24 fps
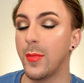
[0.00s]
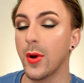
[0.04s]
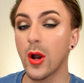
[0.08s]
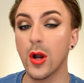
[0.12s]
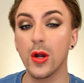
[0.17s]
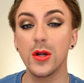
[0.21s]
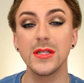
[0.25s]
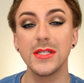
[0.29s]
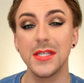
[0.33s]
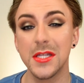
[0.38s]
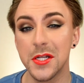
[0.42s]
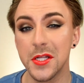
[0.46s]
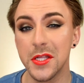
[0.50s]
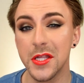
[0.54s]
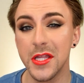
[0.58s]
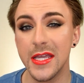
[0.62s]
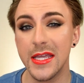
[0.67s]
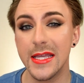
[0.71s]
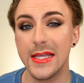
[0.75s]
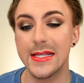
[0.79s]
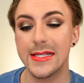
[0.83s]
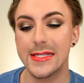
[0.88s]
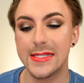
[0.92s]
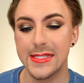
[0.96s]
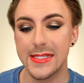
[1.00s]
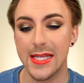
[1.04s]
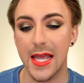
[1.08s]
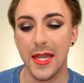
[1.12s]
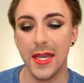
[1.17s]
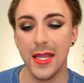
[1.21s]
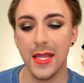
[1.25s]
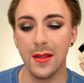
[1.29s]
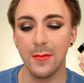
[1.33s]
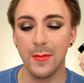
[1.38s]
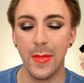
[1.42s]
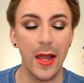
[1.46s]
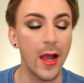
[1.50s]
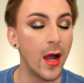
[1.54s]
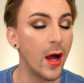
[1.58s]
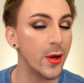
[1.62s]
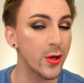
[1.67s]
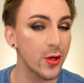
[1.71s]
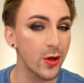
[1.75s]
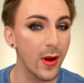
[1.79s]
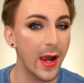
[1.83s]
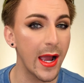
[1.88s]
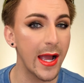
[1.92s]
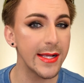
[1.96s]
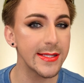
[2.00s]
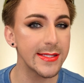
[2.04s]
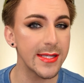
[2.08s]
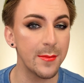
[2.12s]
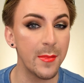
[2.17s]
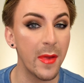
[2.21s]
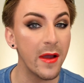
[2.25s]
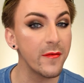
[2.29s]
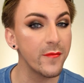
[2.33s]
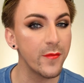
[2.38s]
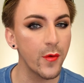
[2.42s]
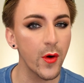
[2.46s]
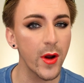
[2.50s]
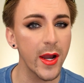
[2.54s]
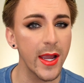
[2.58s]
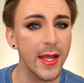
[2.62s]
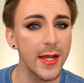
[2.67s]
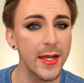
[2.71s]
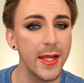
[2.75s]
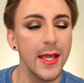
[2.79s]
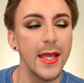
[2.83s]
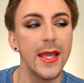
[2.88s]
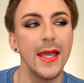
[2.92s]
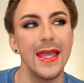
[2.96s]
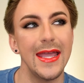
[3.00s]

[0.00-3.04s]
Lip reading: personally setting my under eyes and my forehead.